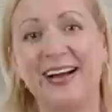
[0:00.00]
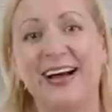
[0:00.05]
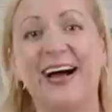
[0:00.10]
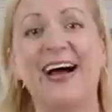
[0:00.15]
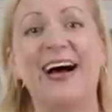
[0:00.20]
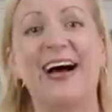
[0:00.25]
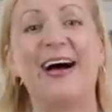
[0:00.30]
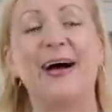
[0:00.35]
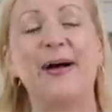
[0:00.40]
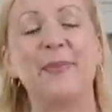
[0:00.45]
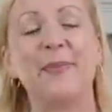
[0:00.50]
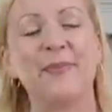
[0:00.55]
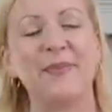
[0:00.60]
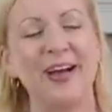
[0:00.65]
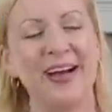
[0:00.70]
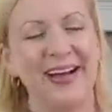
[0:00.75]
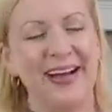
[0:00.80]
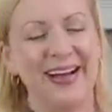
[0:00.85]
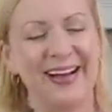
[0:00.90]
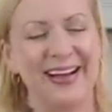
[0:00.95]

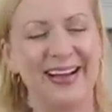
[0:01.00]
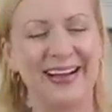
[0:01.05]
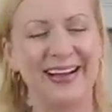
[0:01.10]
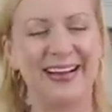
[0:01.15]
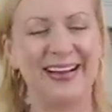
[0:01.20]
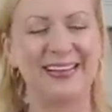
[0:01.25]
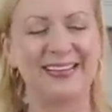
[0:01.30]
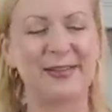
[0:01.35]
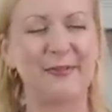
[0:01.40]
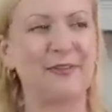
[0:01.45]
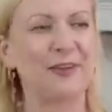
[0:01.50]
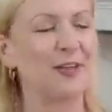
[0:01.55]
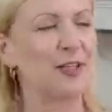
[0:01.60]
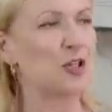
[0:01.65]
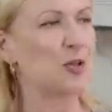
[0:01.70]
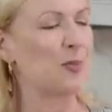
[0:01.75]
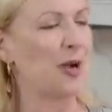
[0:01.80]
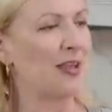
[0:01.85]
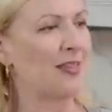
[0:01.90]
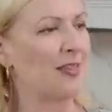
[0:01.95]
To
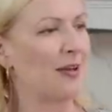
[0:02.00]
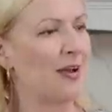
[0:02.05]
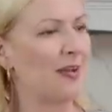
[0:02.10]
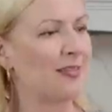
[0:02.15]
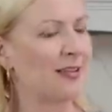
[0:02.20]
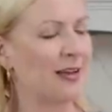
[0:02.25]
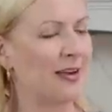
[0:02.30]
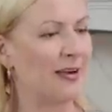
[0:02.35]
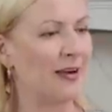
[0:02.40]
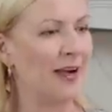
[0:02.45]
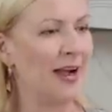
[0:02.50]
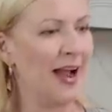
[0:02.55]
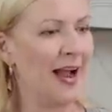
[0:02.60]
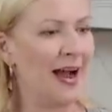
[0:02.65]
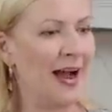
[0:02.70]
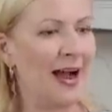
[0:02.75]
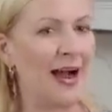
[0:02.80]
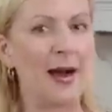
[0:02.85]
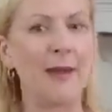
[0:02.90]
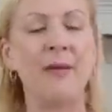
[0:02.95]
finish my thought there.
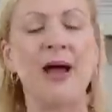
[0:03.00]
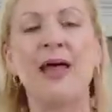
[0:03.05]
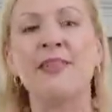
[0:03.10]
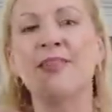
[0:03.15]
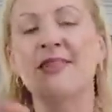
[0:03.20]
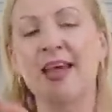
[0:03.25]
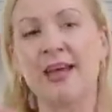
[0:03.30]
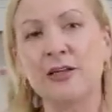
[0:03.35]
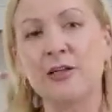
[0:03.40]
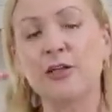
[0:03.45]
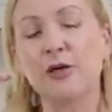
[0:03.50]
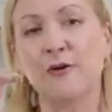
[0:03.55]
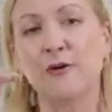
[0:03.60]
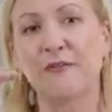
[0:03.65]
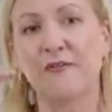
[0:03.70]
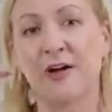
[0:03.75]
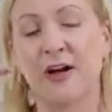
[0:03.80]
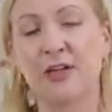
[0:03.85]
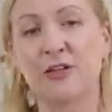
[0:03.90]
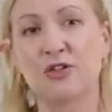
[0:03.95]
And then you'll
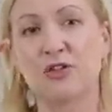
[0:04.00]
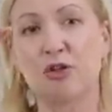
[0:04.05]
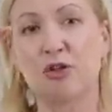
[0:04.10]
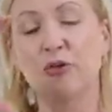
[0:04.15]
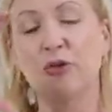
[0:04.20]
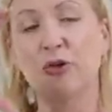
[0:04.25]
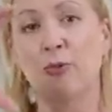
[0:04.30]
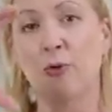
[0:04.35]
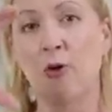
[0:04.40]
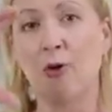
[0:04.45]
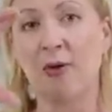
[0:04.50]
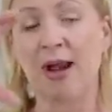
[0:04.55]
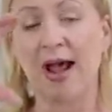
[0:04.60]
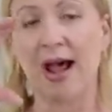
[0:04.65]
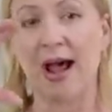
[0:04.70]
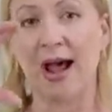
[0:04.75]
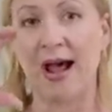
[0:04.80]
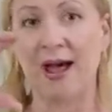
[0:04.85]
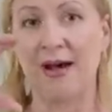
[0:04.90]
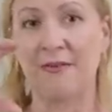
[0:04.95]
find too, you won't
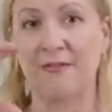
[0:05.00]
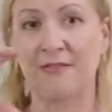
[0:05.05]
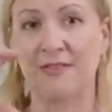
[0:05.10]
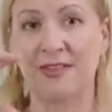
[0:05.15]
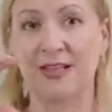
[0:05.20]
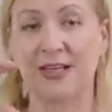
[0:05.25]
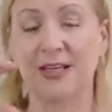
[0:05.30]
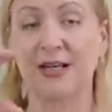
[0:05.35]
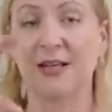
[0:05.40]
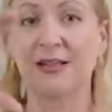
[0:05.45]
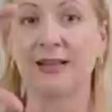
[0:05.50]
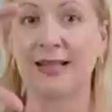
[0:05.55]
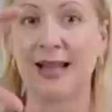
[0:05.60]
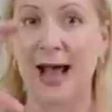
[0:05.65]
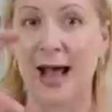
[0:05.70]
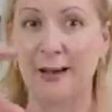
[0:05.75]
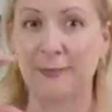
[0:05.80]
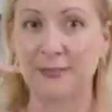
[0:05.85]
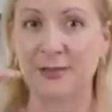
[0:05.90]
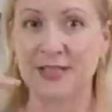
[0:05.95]
have the
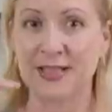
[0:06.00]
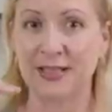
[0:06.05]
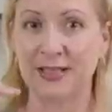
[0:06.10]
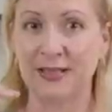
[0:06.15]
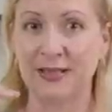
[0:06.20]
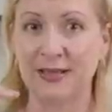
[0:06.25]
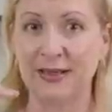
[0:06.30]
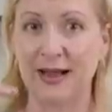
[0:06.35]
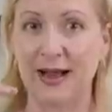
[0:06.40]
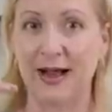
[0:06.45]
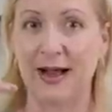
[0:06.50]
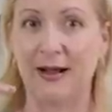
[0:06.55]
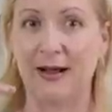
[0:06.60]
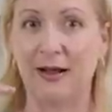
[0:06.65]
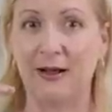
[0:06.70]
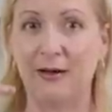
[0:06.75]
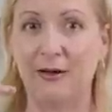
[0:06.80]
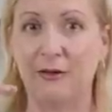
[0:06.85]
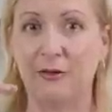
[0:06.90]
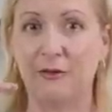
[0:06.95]
collapsing
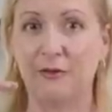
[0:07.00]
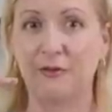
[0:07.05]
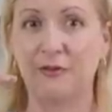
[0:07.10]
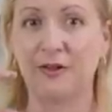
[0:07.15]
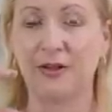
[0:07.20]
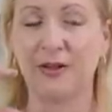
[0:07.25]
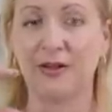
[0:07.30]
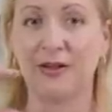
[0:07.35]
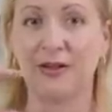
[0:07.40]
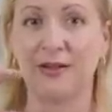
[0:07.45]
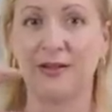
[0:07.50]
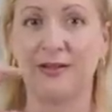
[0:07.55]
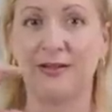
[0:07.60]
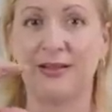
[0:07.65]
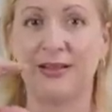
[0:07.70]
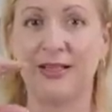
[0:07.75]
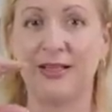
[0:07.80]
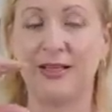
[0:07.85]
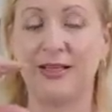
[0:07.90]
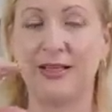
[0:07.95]
of
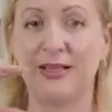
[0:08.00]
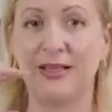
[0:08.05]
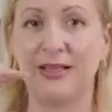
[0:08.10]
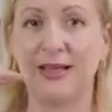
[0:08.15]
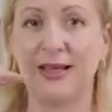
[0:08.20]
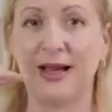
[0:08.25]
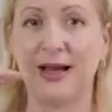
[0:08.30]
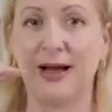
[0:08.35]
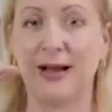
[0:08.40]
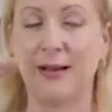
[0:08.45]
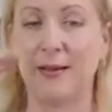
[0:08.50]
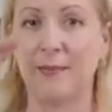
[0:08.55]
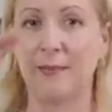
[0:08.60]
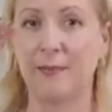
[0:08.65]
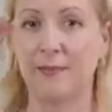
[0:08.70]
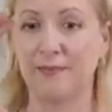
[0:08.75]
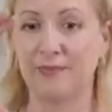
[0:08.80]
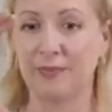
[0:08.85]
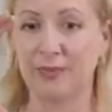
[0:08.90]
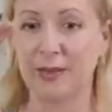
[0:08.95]
the
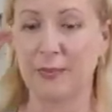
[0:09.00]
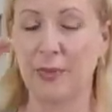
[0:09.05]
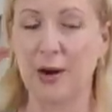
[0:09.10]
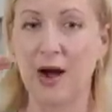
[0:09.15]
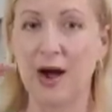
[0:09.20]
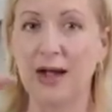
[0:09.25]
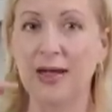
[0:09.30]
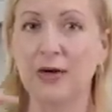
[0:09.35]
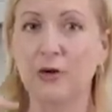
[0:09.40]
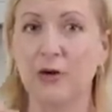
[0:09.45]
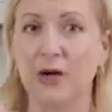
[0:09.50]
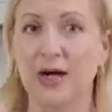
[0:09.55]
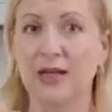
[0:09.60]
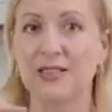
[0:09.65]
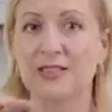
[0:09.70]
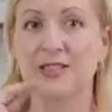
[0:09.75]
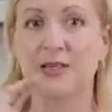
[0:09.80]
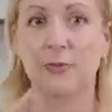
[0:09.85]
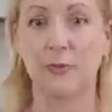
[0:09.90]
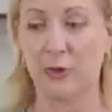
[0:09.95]
pie
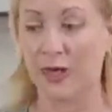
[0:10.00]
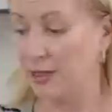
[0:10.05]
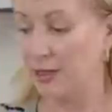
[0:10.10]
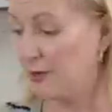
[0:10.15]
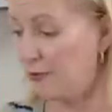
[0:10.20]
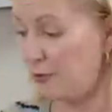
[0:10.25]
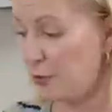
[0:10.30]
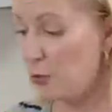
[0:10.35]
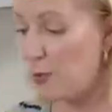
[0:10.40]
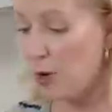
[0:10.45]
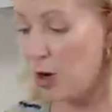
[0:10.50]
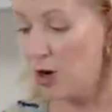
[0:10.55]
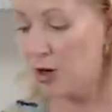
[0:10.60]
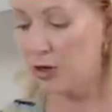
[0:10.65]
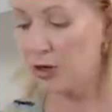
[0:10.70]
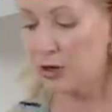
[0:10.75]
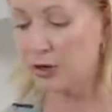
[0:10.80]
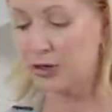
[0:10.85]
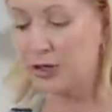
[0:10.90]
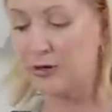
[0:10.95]
crust if you par
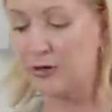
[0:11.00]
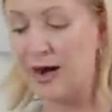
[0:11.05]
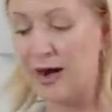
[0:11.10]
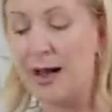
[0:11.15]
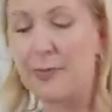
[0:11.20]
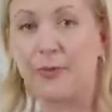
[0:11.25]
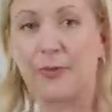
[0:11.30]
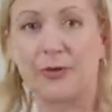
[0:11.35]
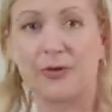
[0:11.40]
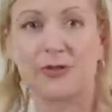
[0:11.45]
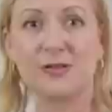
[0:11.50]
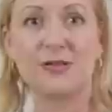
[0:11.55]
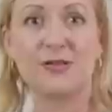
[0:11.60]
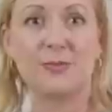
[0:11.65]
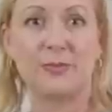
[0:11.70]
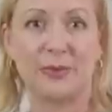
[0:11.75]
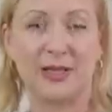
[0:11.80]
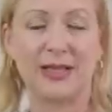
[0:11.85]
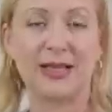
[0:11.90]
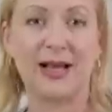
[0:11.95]
cook your apples,
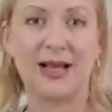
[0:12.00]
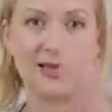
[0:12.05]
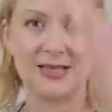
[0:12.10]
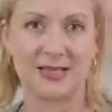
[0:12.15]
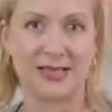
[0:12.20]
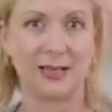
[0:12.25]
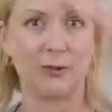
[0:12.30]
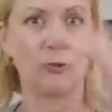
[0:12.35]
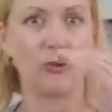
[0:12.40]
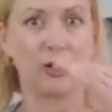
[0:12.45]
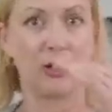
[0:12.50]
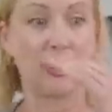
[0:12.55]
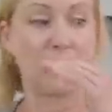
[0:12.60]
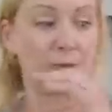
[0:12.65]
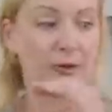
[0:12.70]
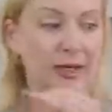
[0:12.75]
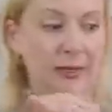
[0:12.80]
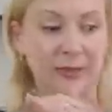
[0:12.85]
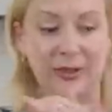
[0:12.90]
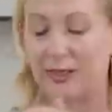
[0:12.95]
because it will
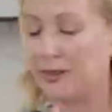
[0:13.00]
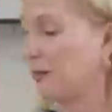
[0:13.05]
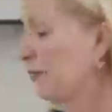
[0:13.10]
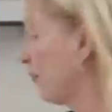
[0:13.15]
already be